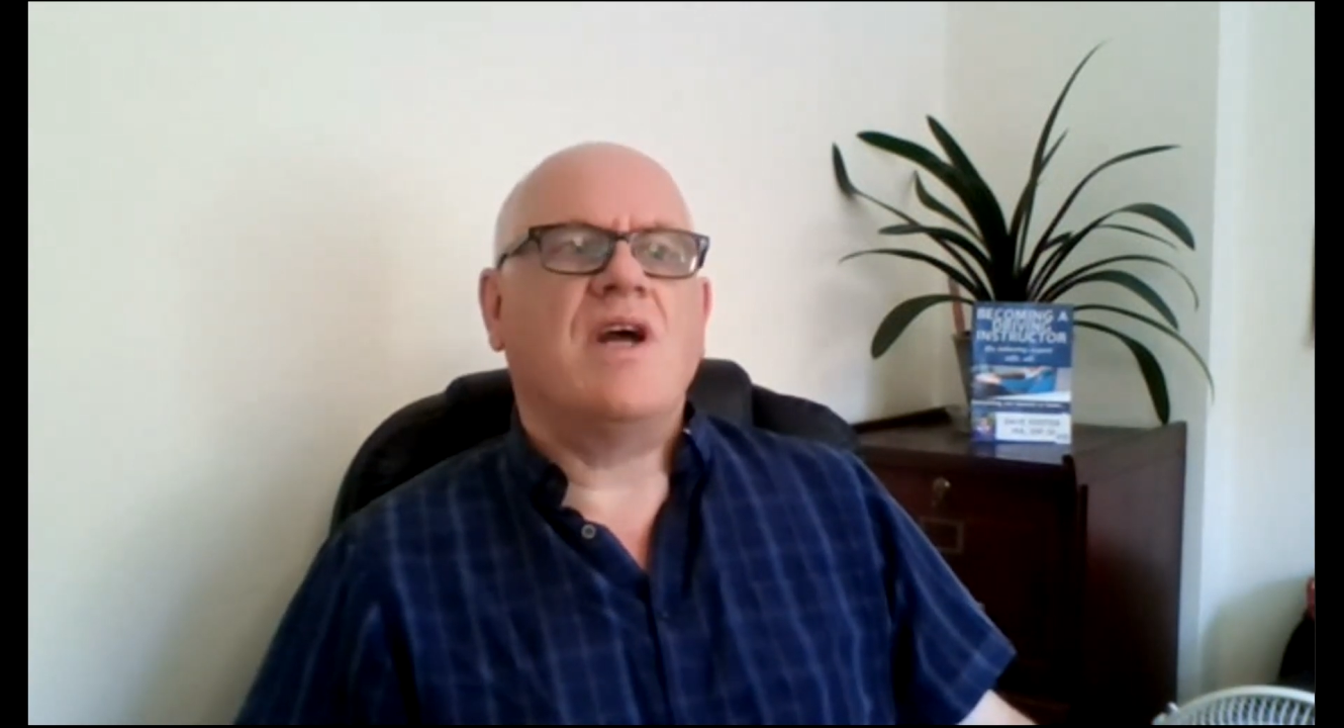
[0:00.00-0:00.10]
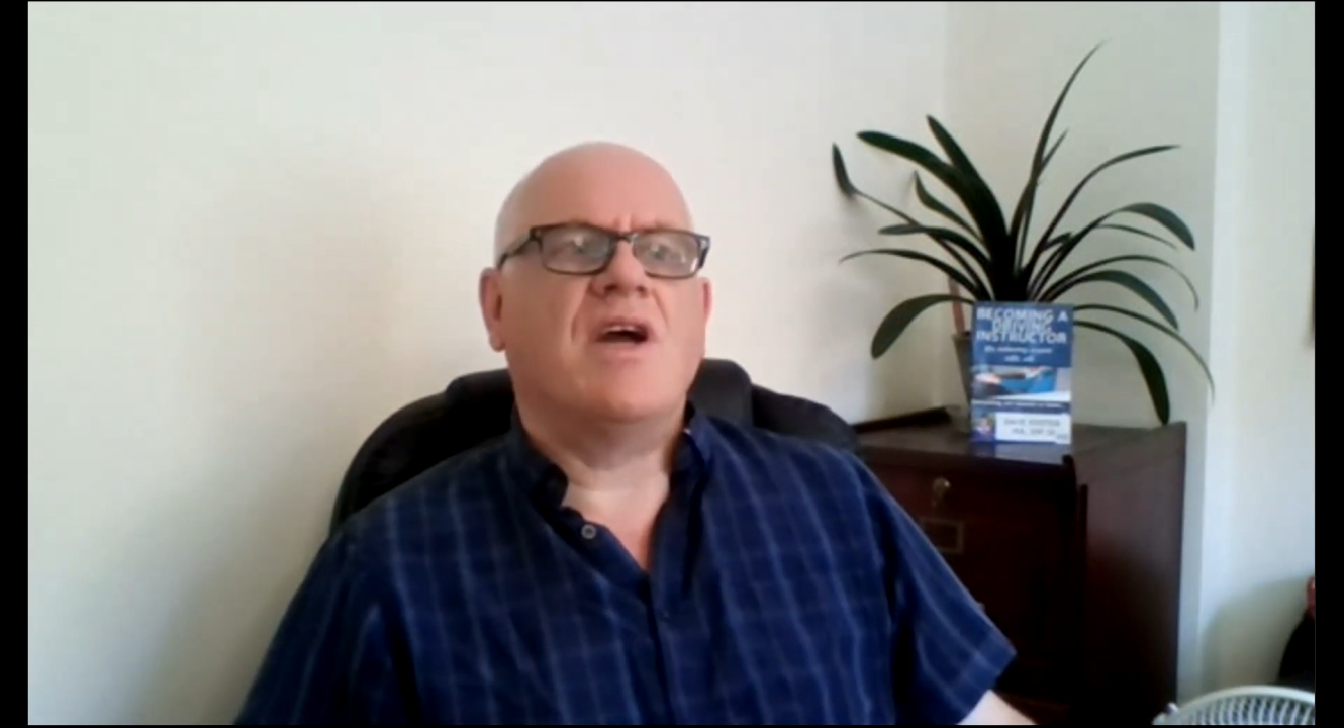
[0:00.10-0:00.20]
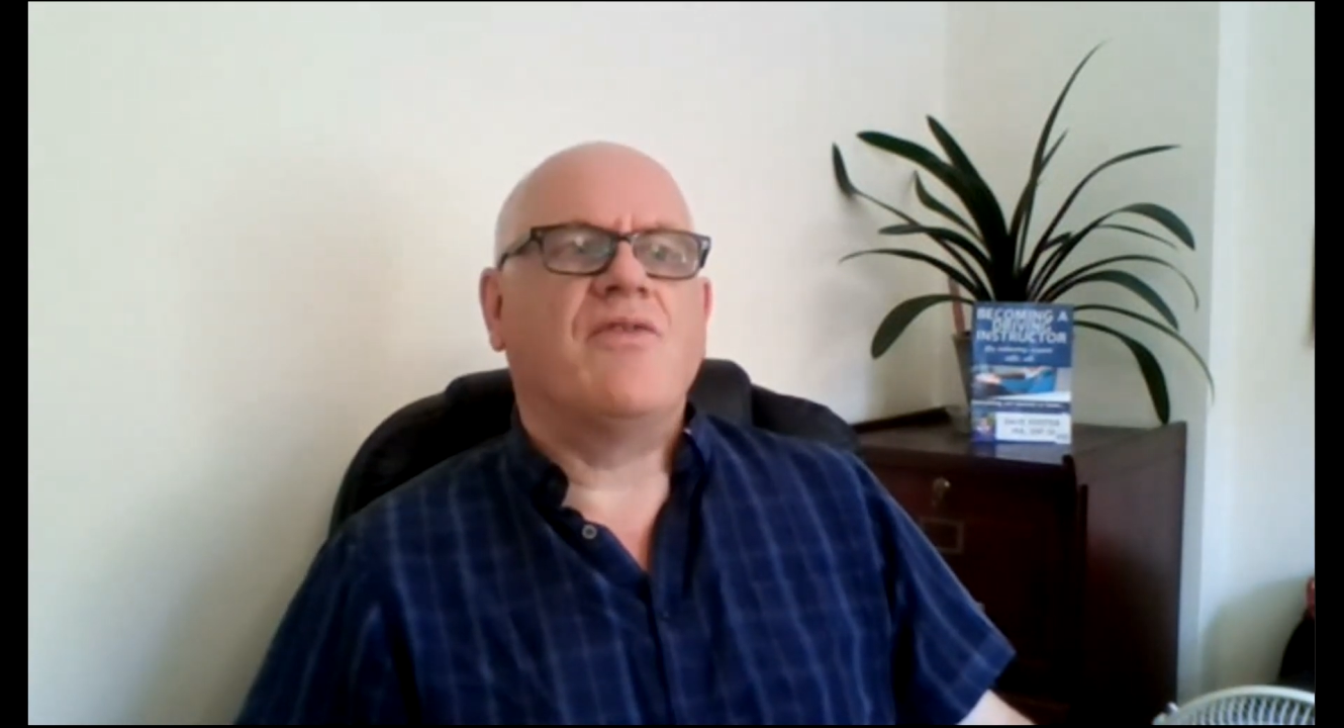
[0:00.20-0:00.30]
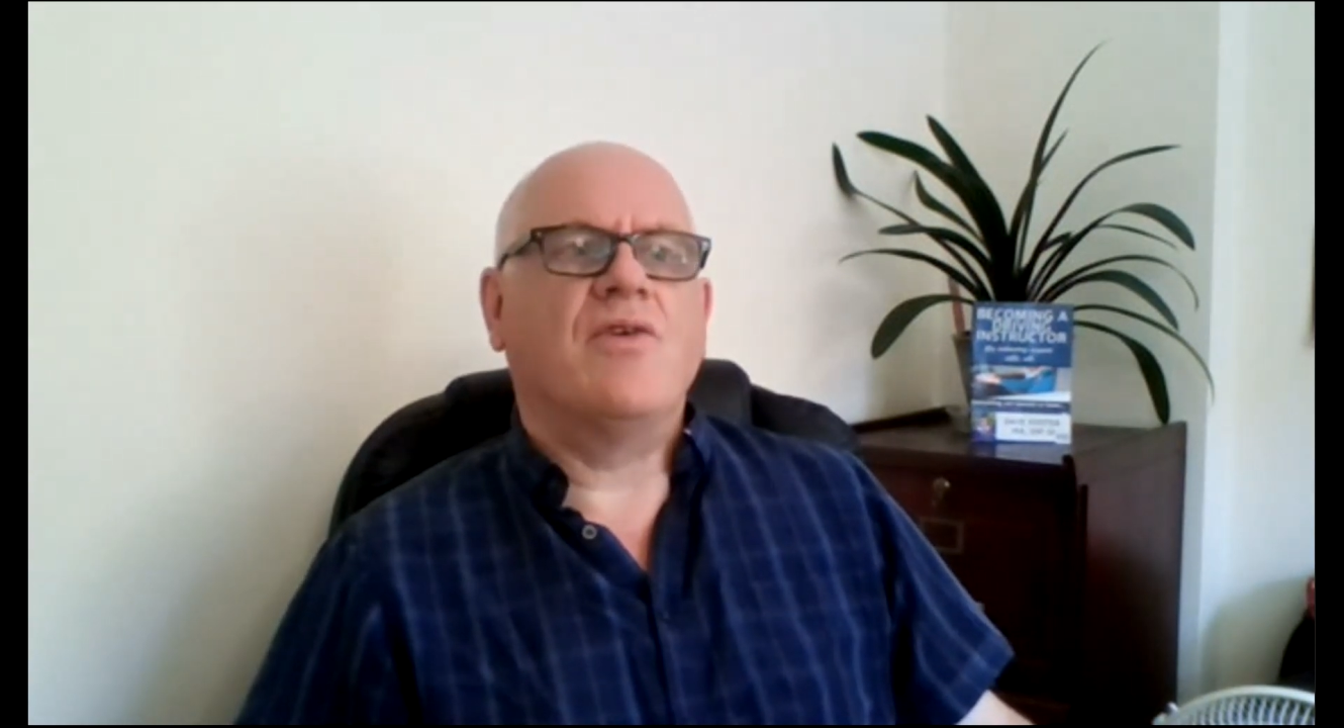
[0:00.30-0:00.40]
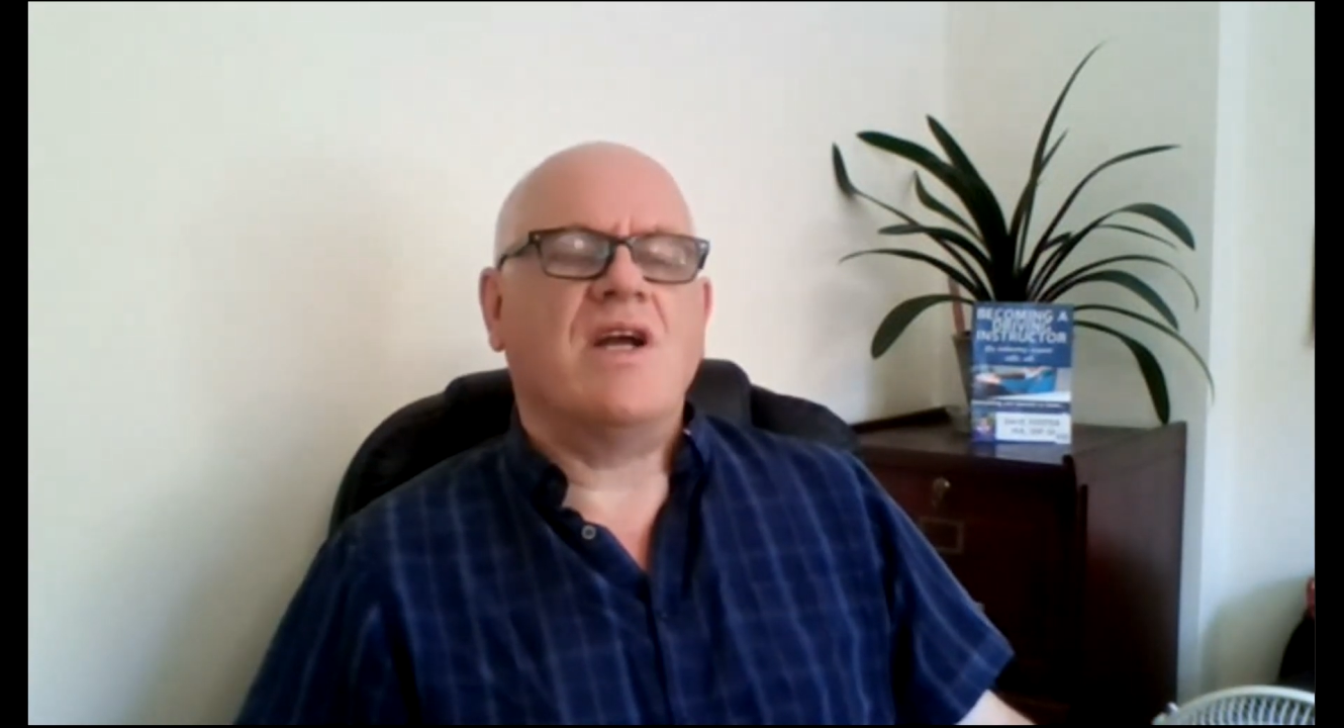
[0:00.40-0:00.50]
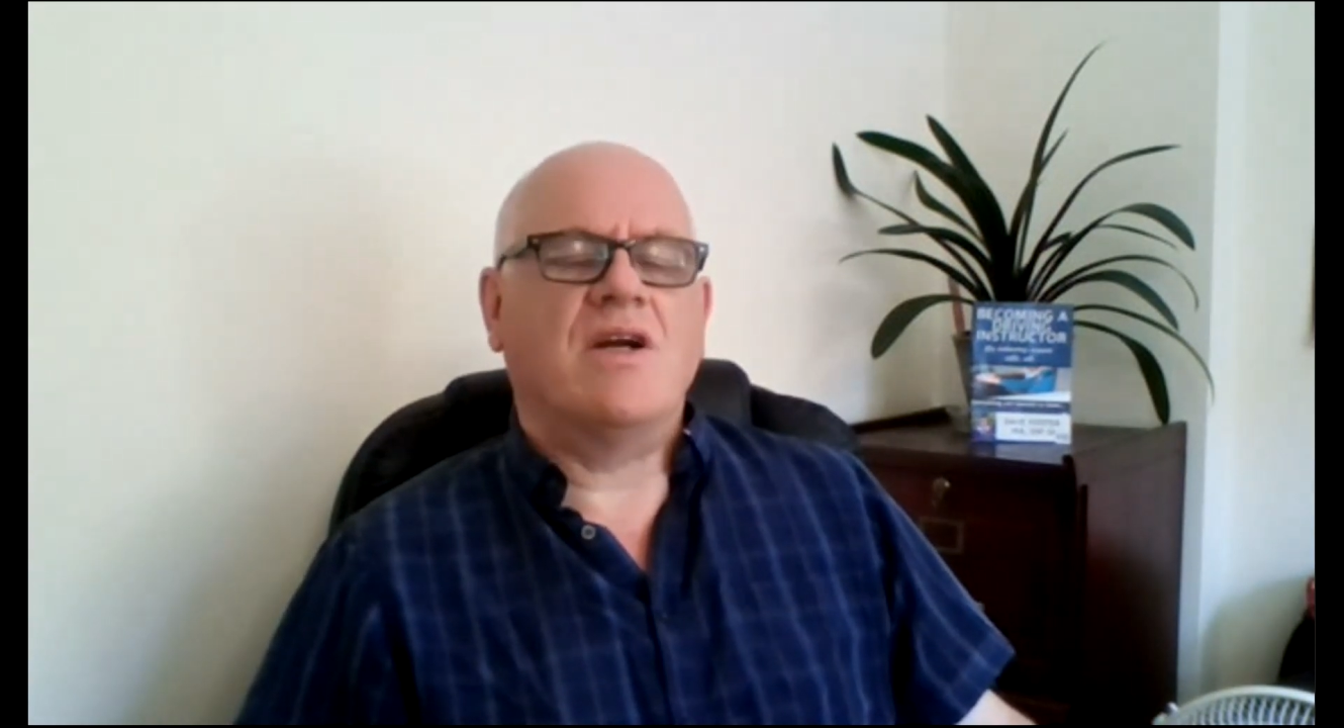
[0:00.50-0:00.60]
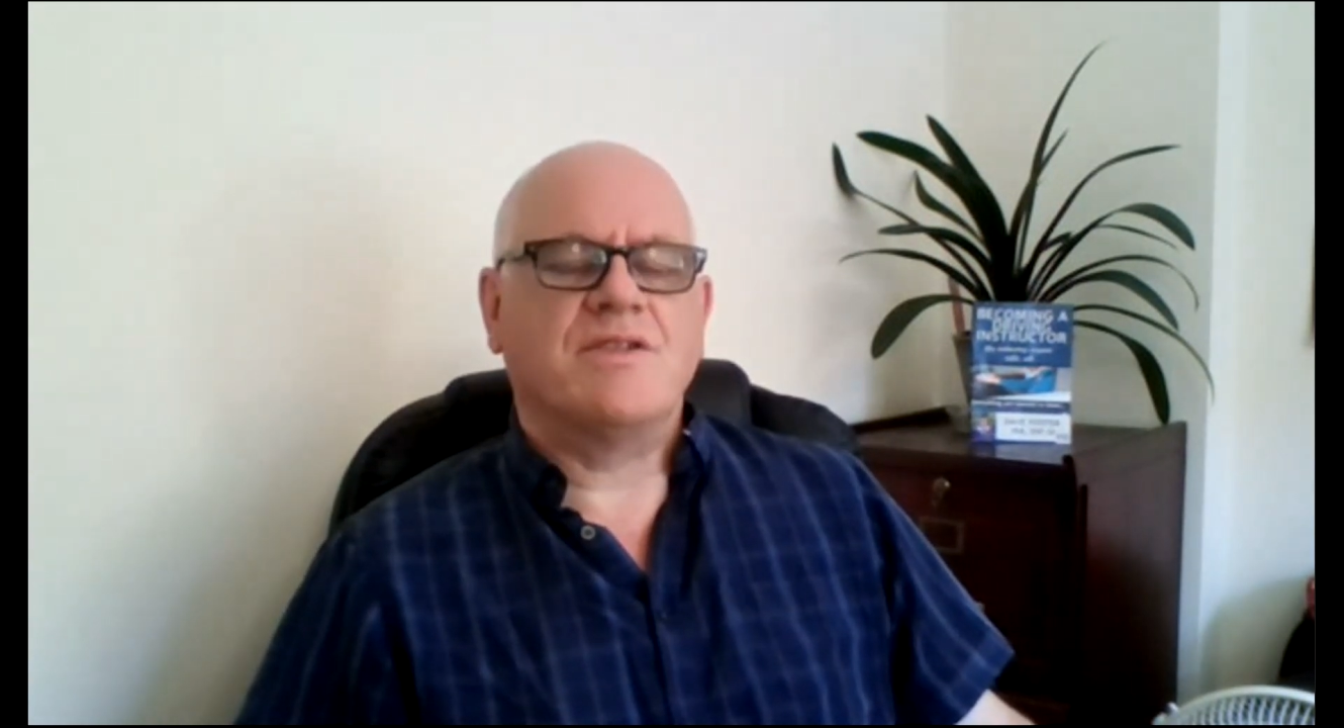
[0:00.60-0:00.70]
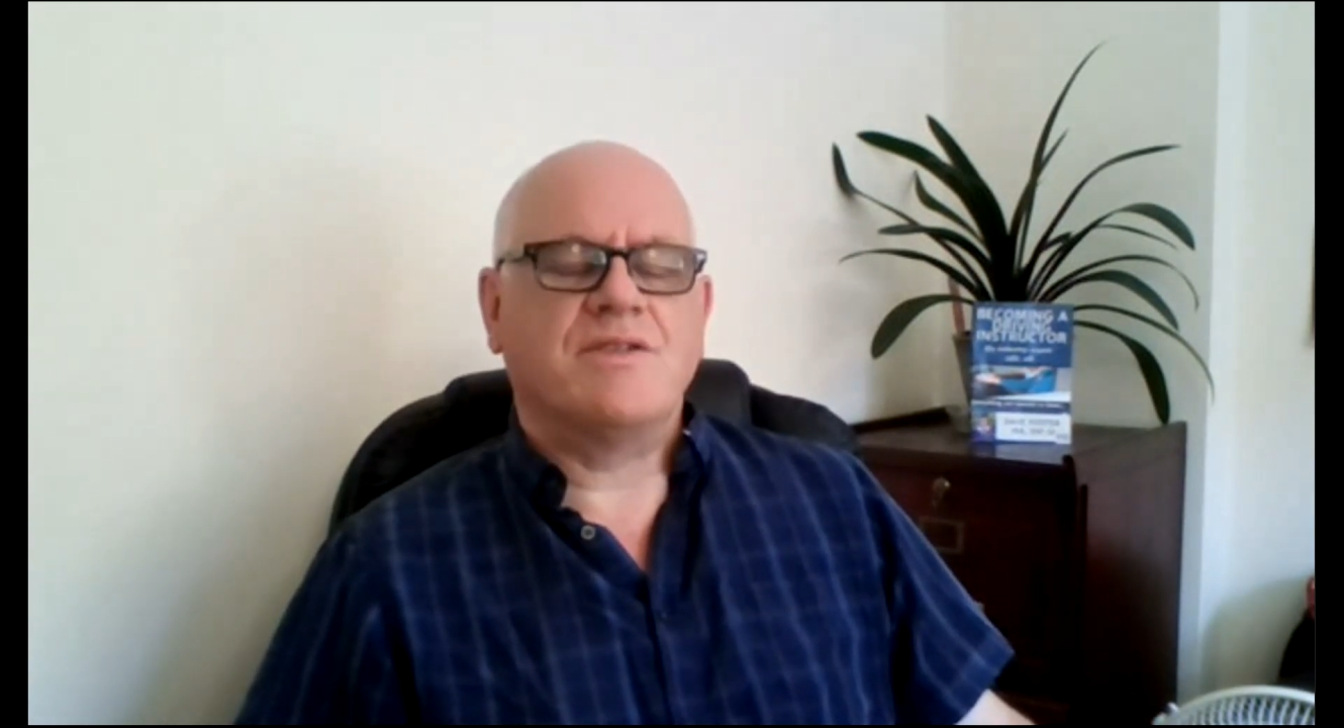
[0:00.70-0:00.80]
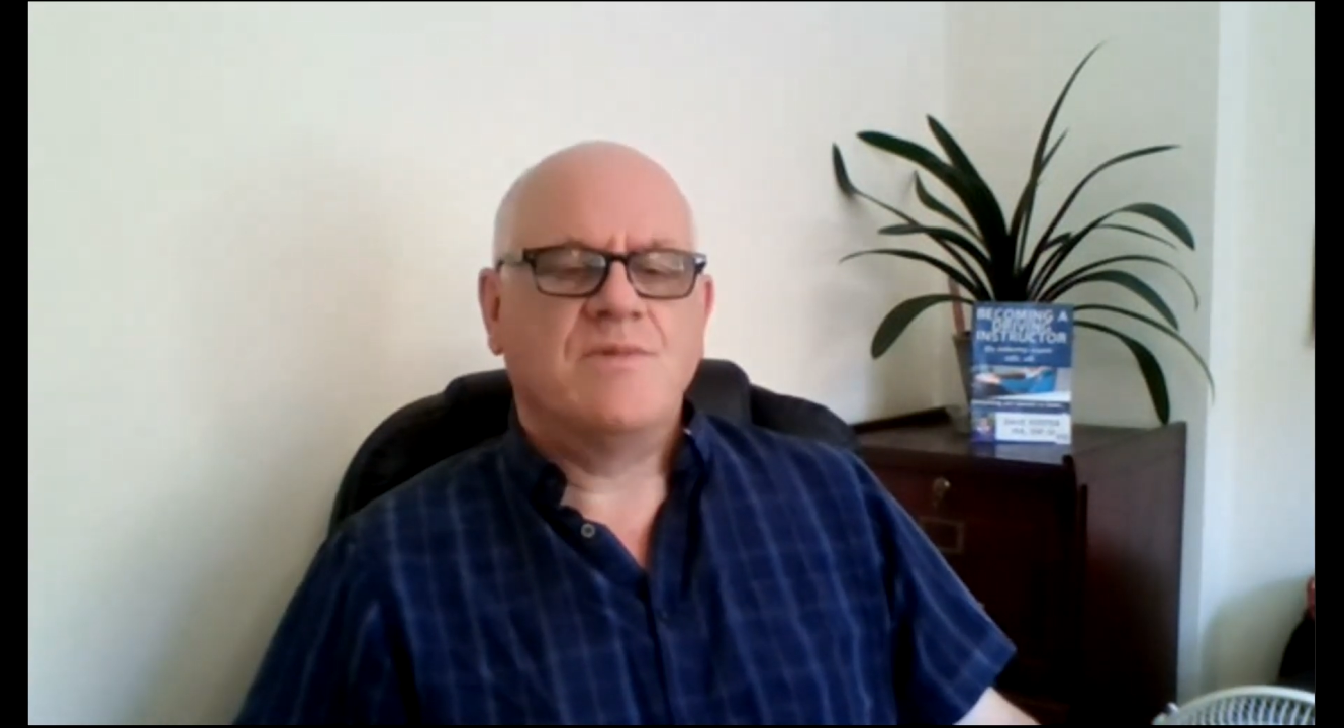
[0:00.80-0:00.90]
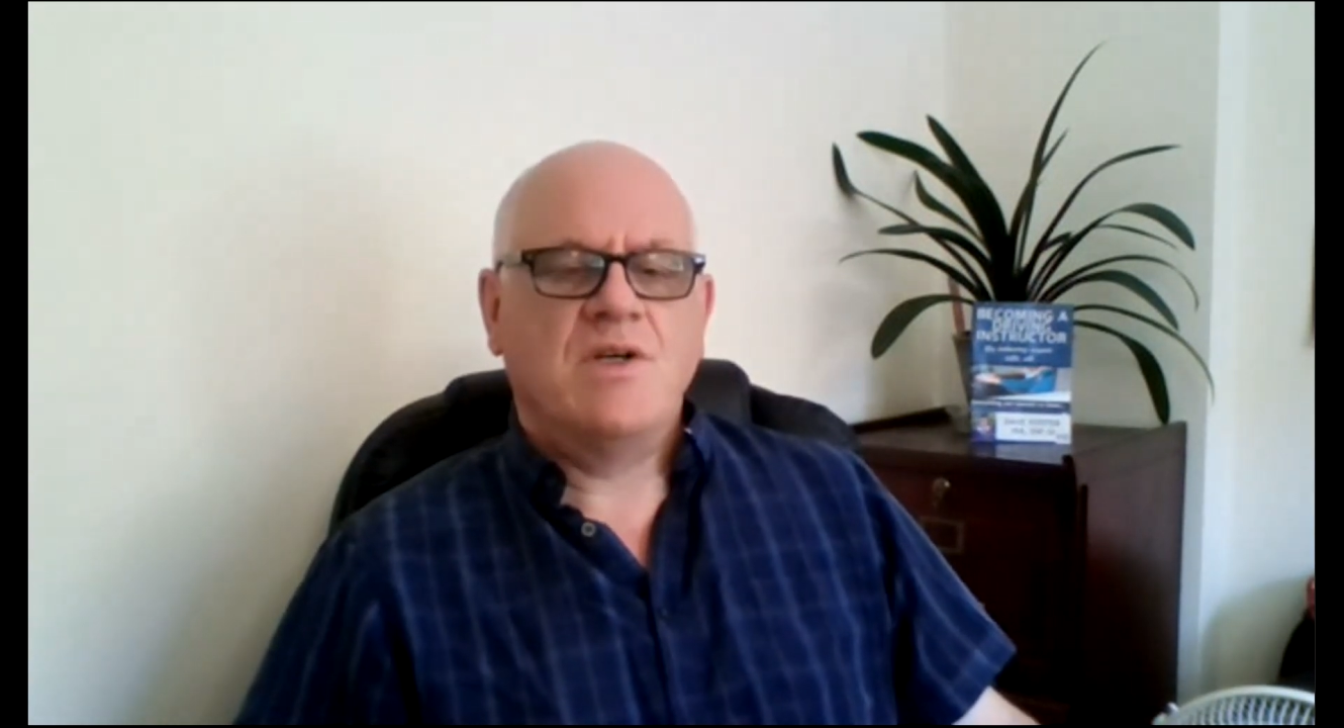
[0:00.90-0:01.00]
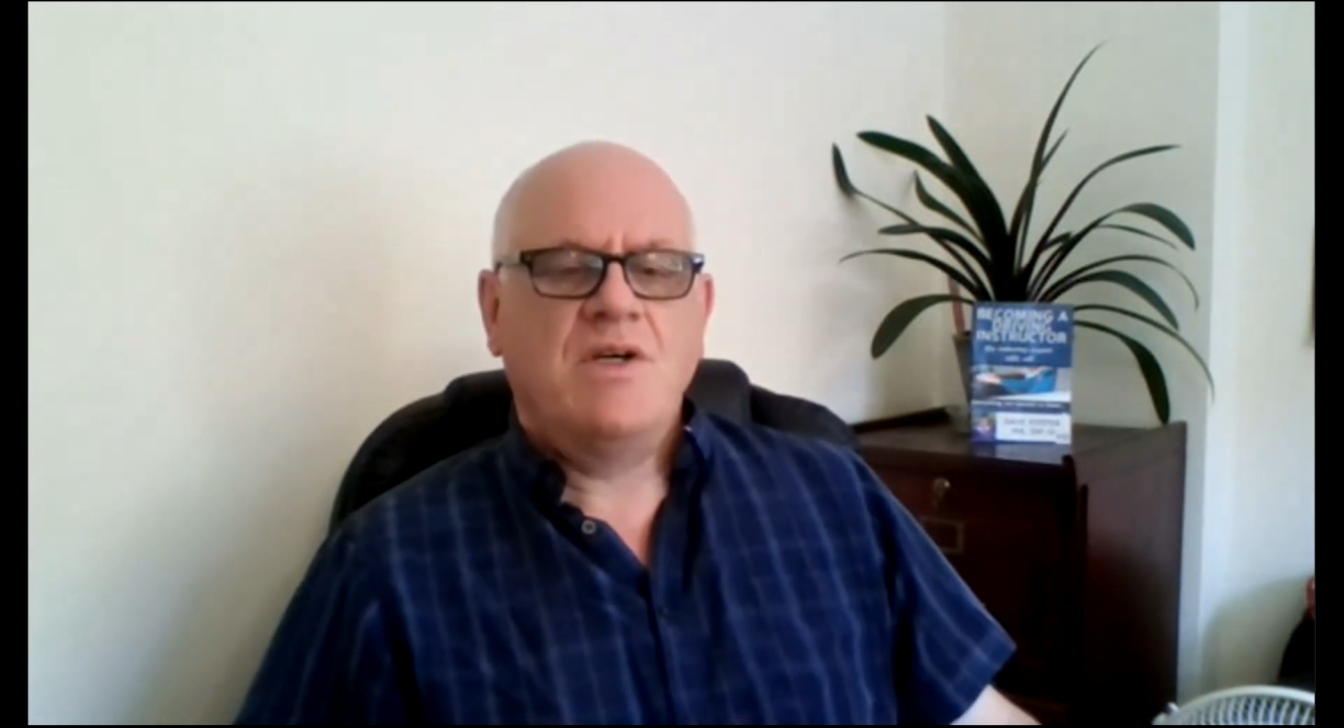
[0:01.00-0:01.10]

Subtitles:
there for gears.